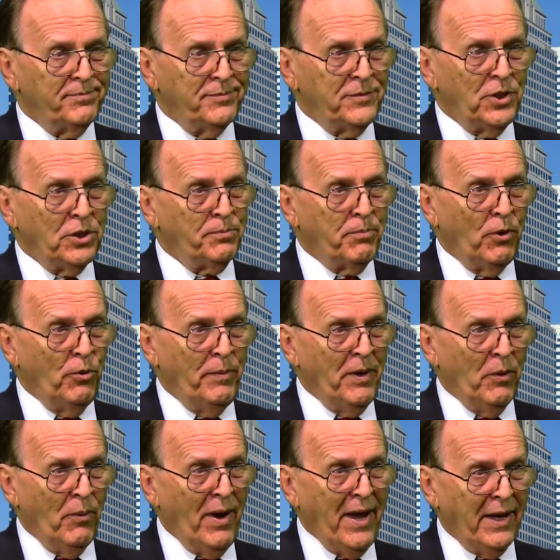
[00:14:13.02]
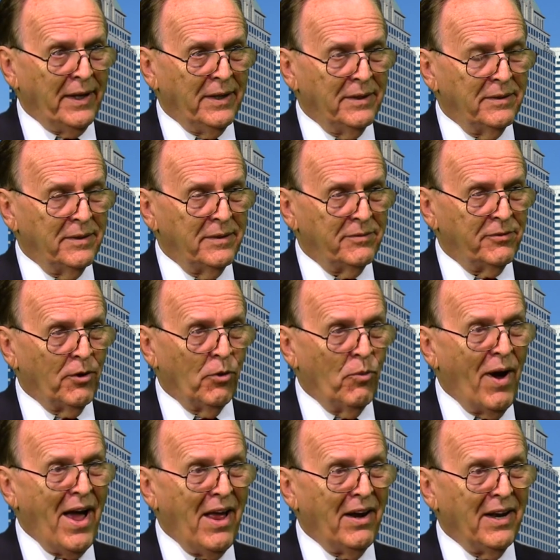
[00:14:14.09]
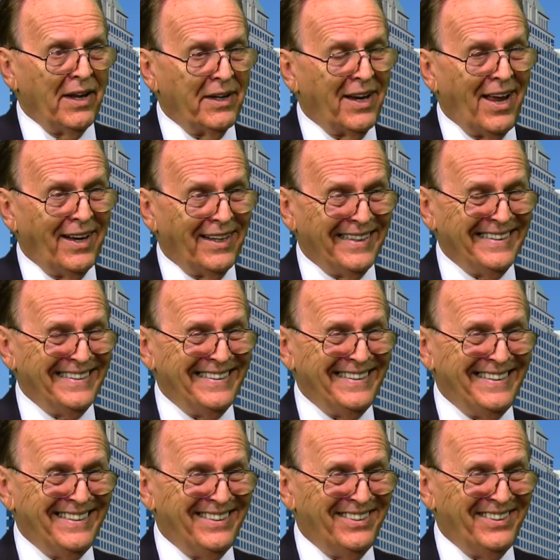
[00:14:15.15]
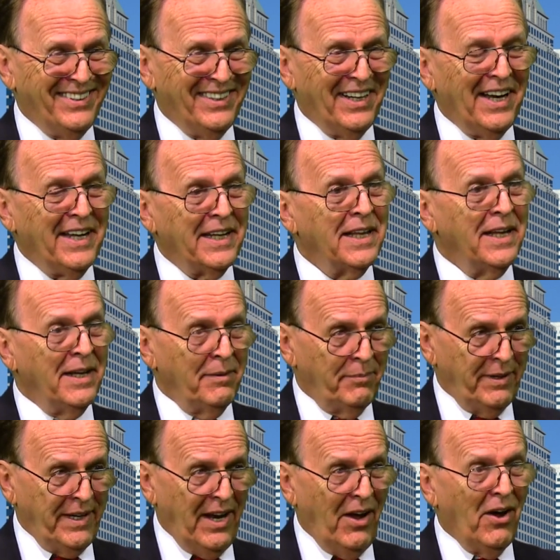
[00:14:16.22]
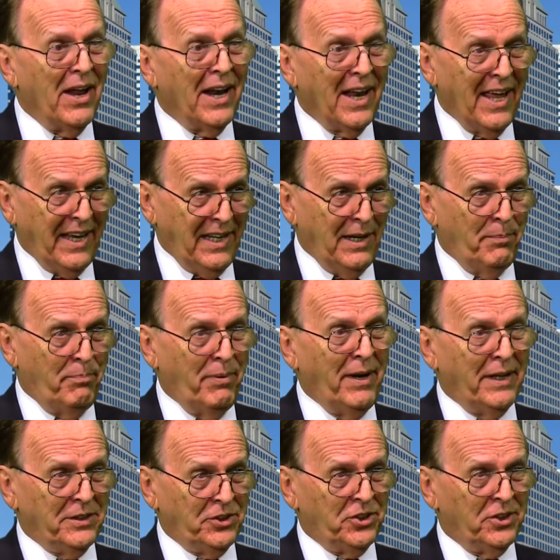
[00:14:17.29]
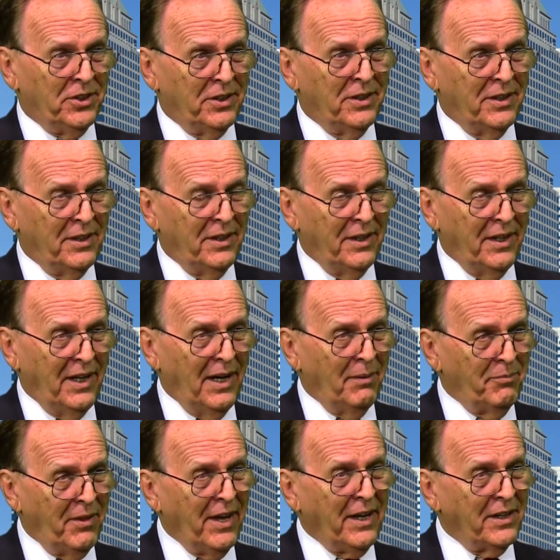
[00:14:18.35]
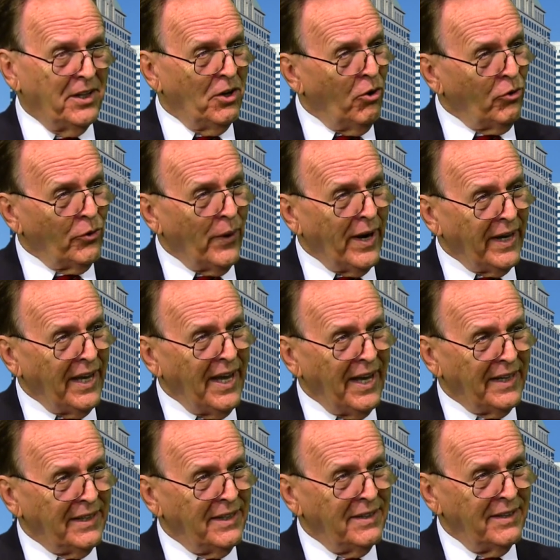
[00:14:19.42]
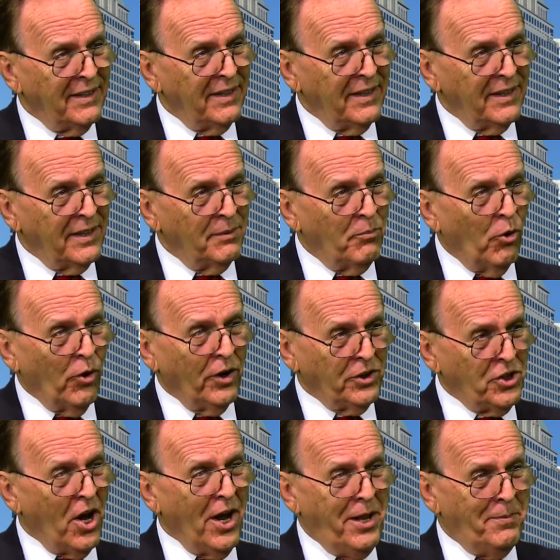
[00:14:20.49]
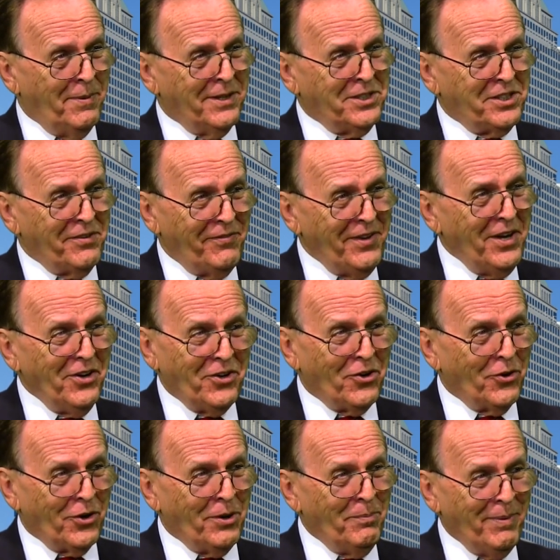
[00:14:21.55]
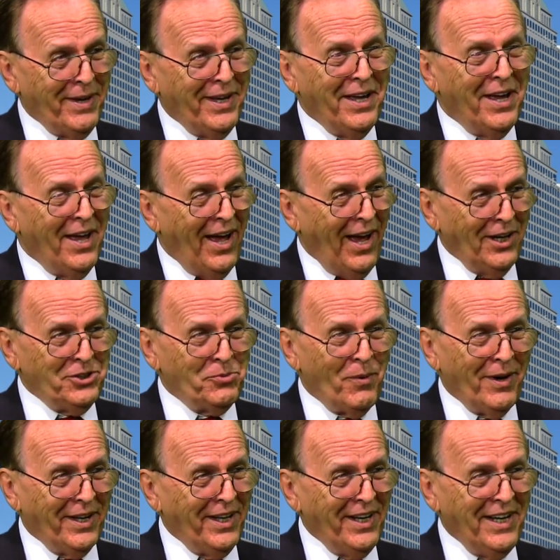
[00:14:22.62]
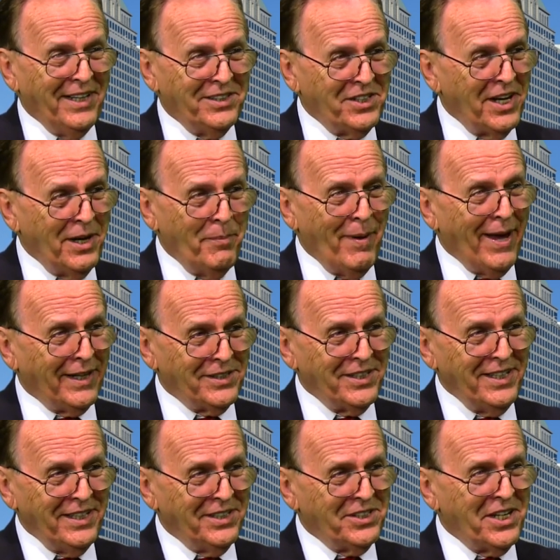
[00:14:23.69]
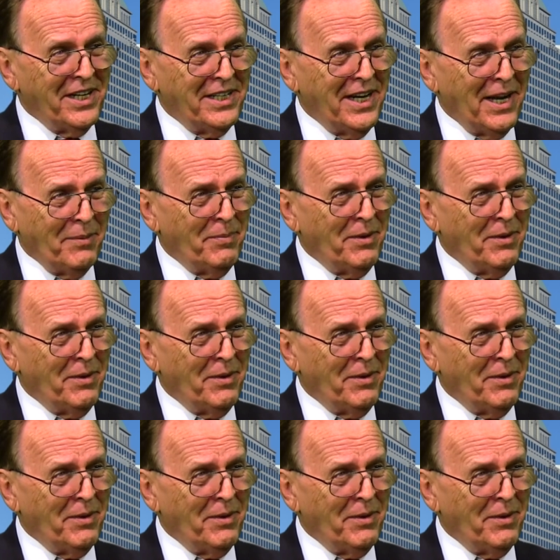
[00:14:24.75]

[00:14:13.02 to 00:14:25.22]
just blew me away. Oh yes. For a while, I kind uh, of like, but now I like it a bunch, and I'm thinking the older I get, the more autonomous the vehicle can be. I just want to get in, sit in the back seat, and say, "Take